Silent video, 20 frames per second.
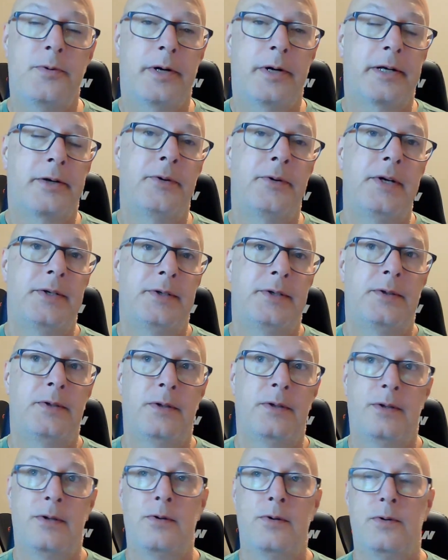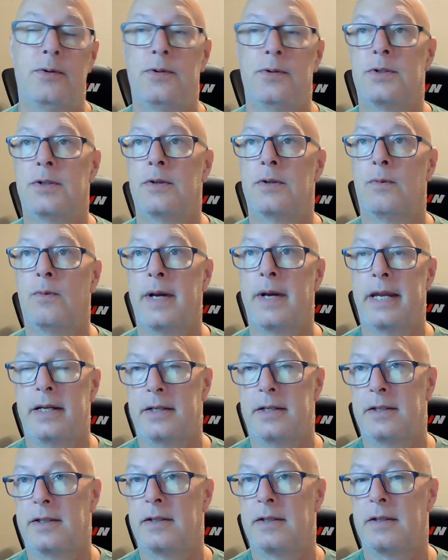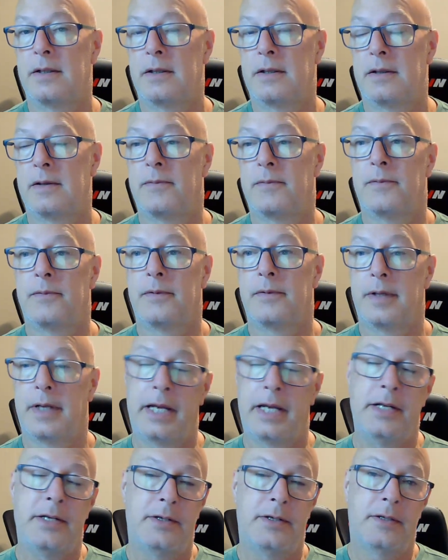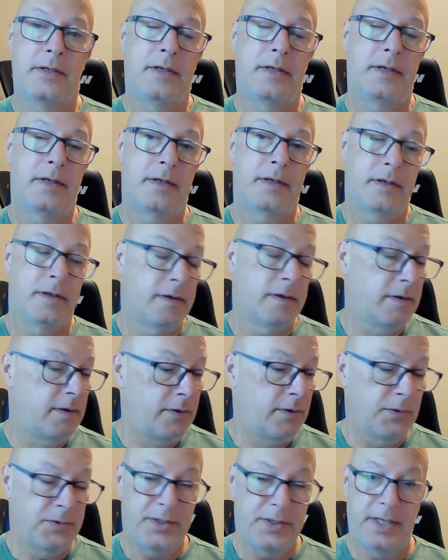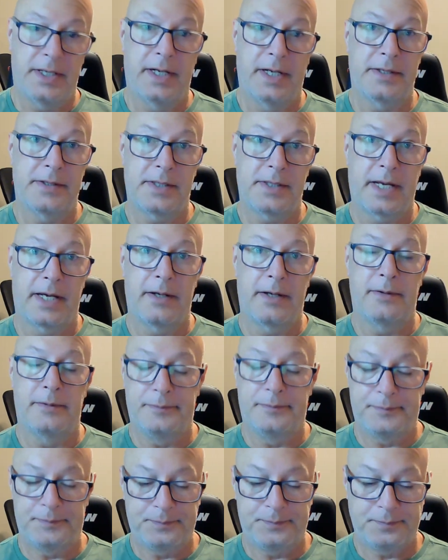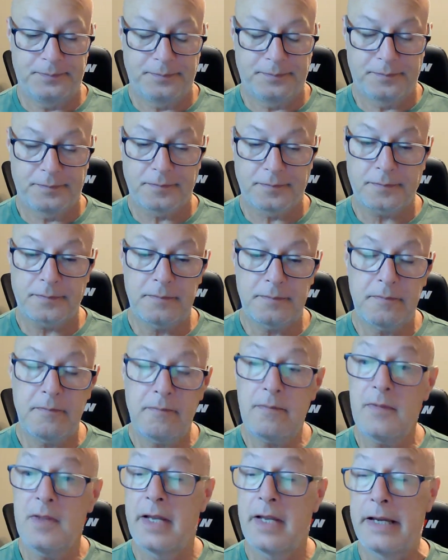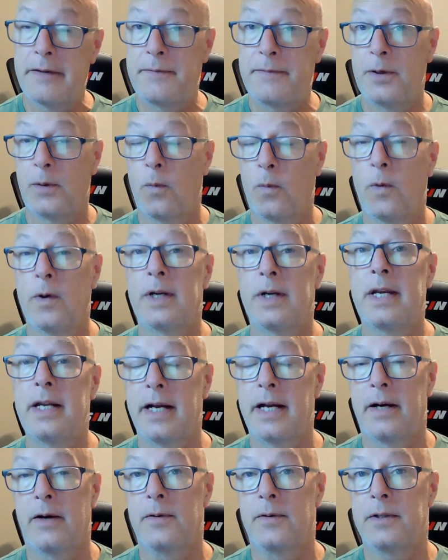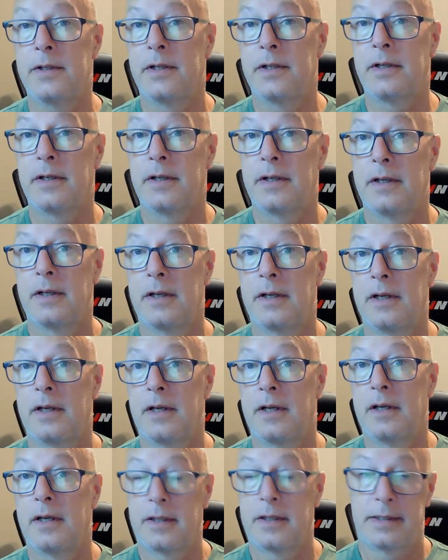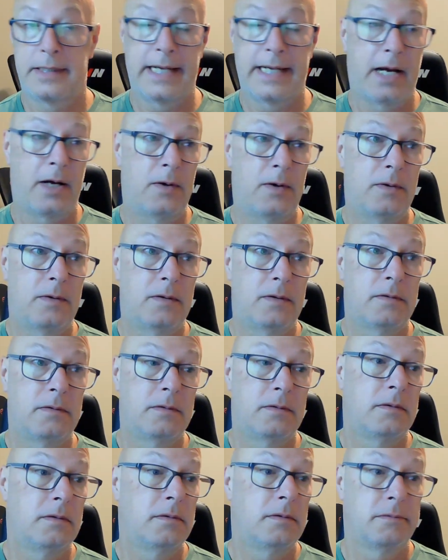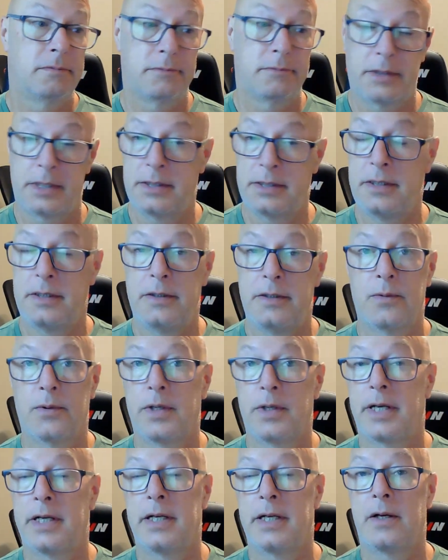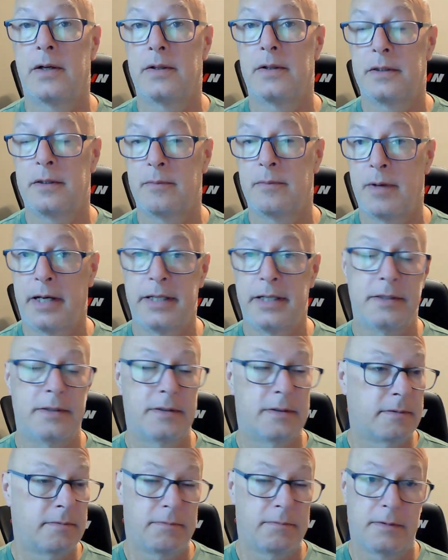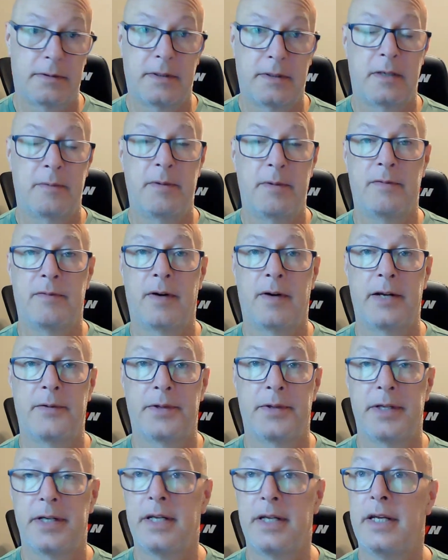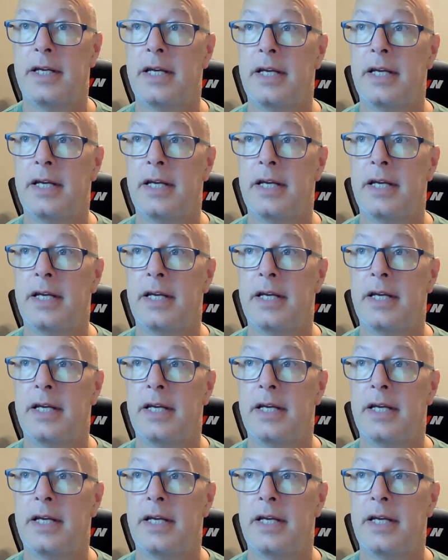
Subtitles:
are going to lose weight, and you'll see it on the scale. If you're working out now, continue working out. Your body's going to be fine with it.